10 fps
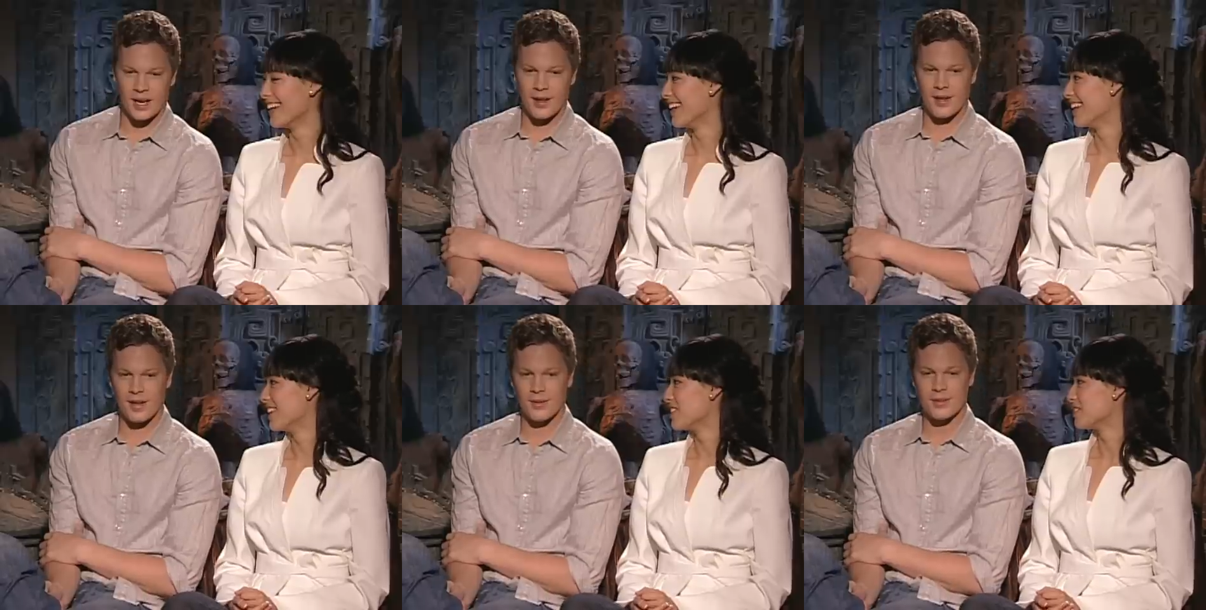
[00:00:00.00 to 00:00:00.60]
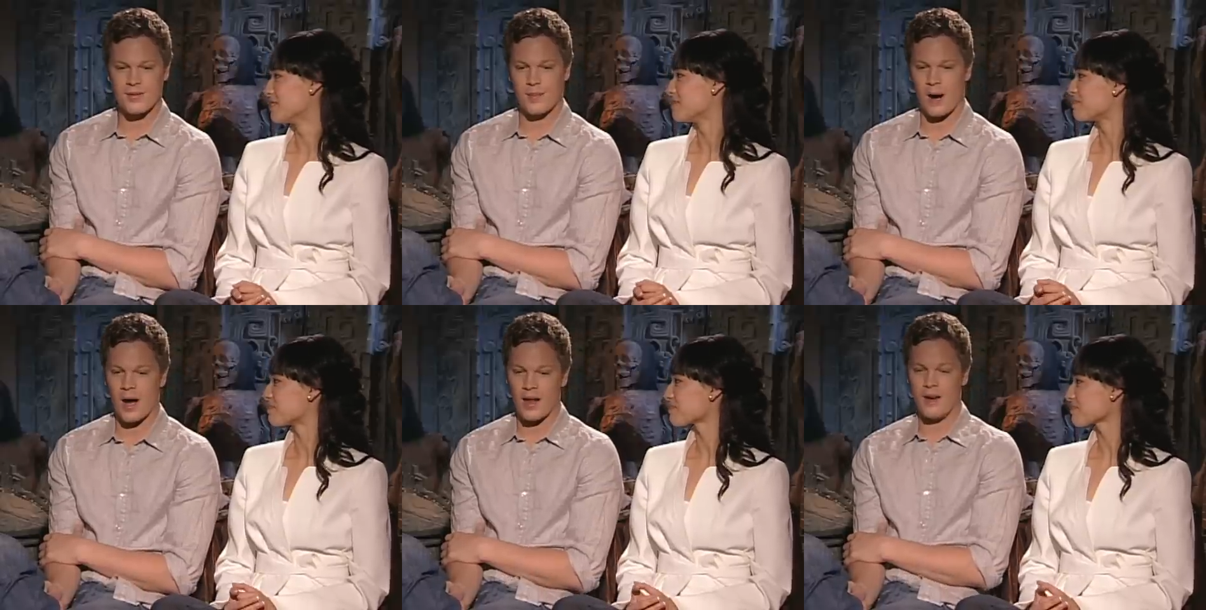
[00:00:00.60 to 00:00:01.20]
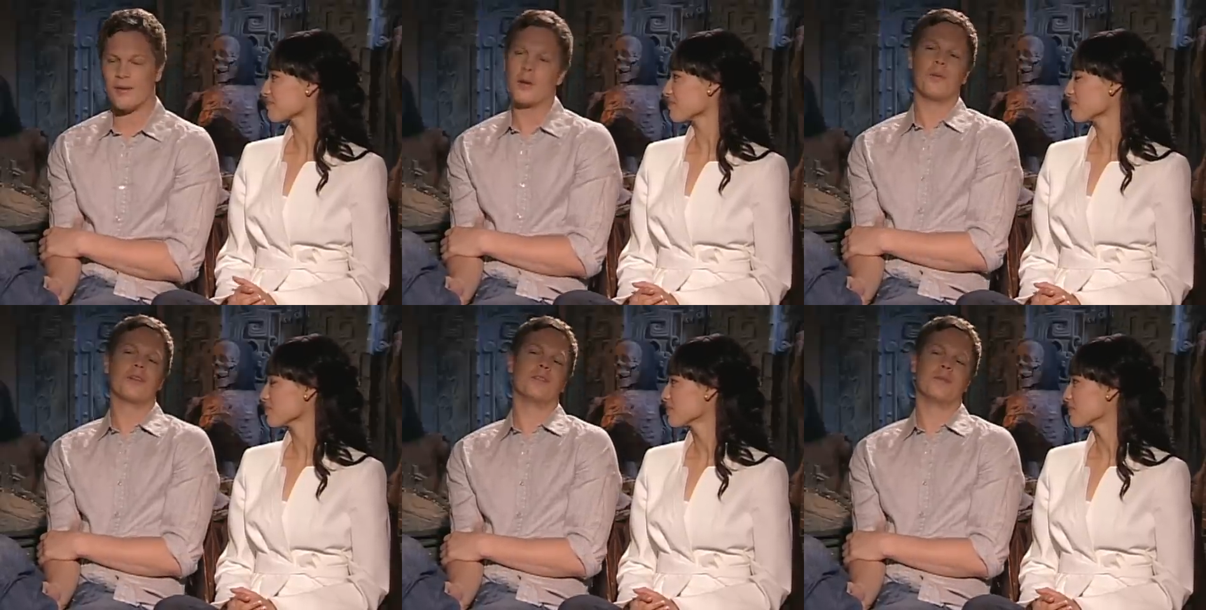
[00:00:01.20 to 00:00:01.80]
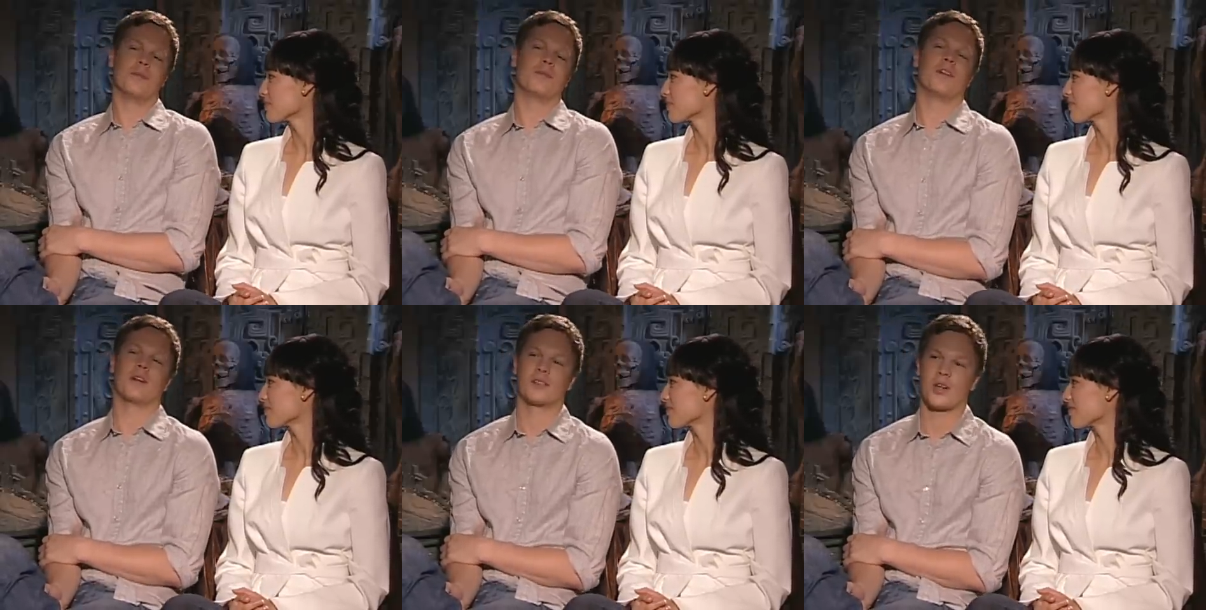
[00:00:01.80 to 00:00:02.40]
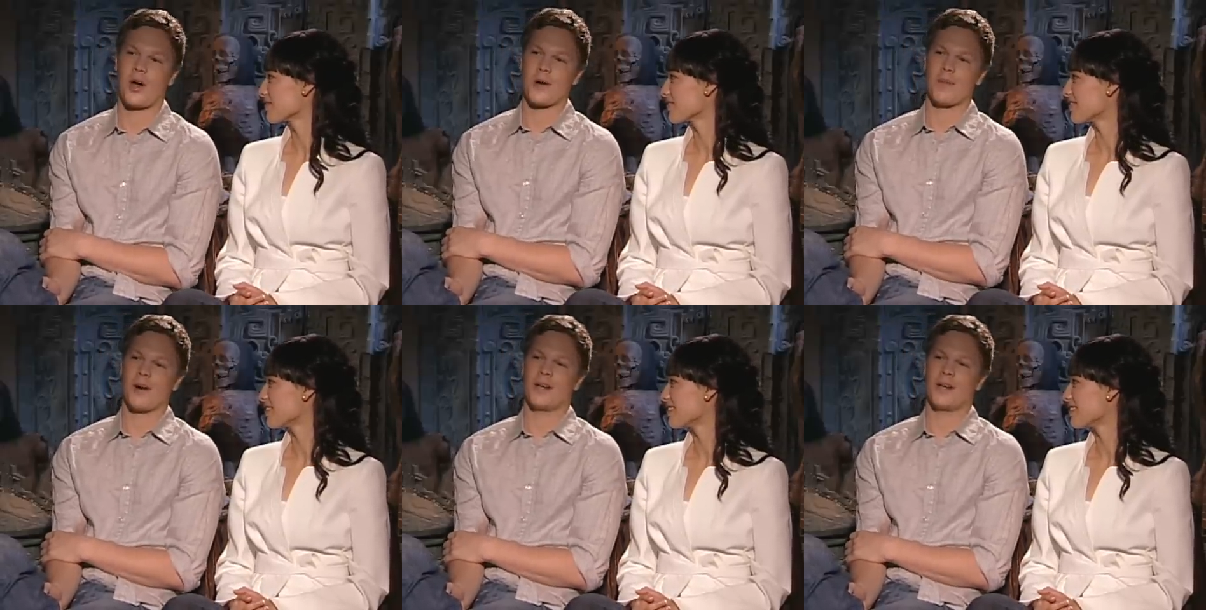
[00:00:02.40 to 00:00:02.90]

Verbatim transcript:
Speaker 1: know, that that was the part everyone seemed to be very excited by.